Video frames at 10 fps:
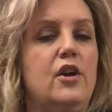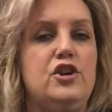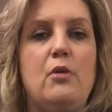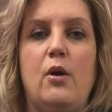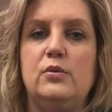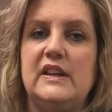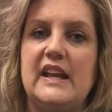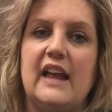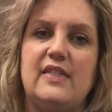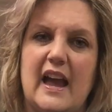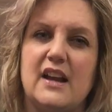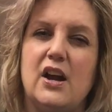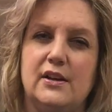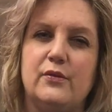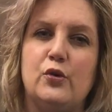You only get that
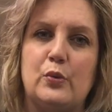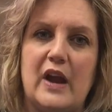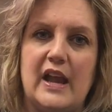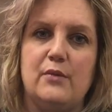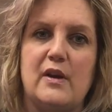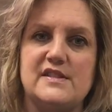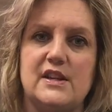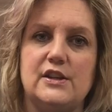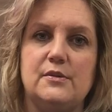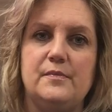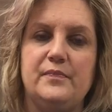kind of gray residue.